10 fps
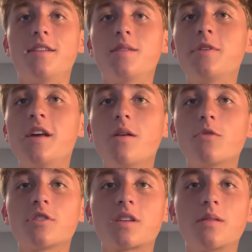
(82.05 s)
To begin,
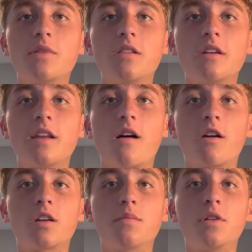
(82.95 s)
we're just going to be looking at
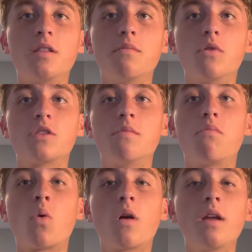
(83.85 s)
arguably the most
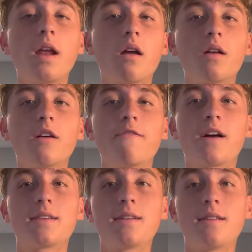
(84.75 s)
important area
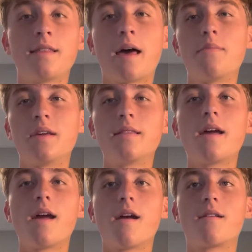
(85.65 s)
affected, and that being
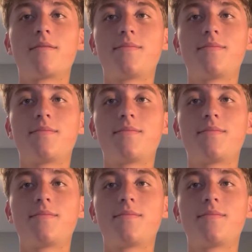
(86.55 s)
the air.